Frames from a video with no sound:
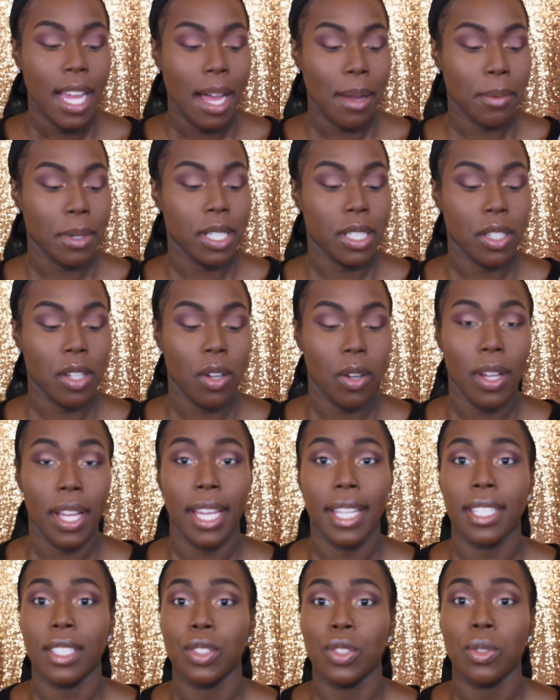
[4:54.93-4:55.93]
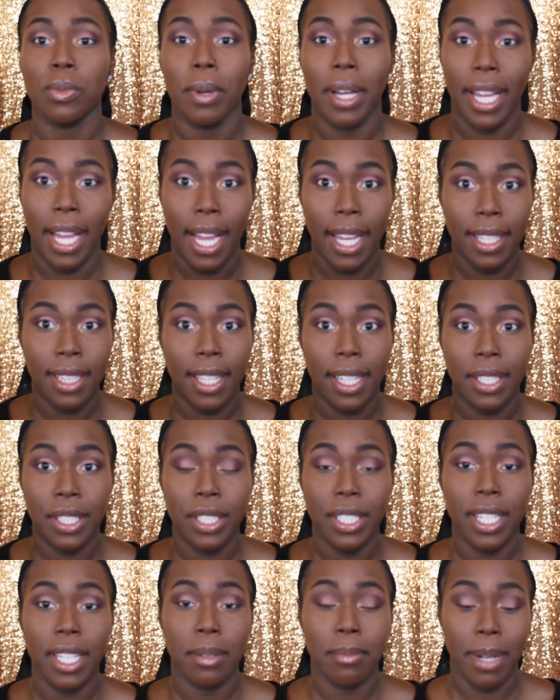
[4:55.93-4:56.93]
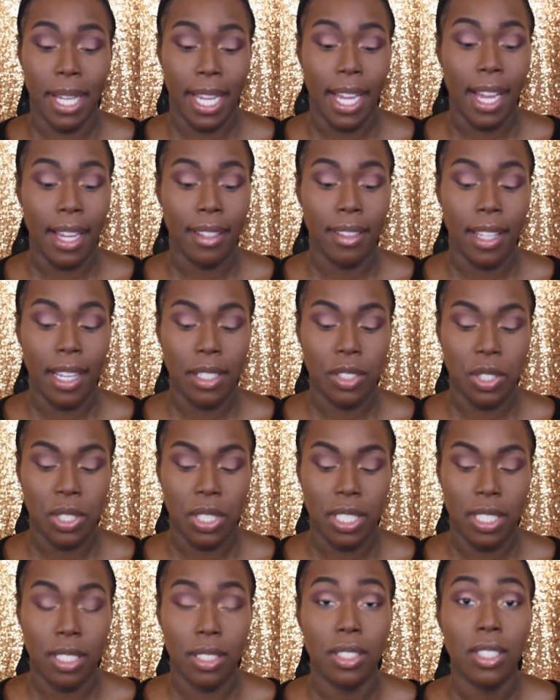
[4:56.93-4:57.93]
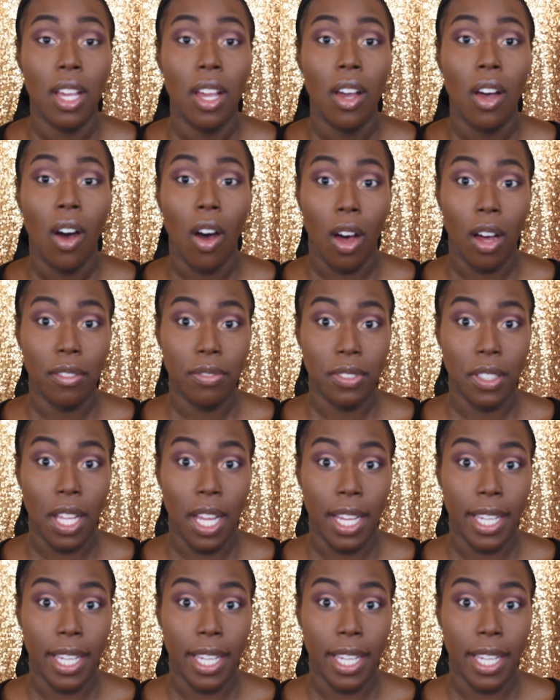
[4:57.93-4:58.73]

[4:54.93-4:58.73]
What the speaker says: I'm going to go ahead and do my eyeliner and my eyelashes off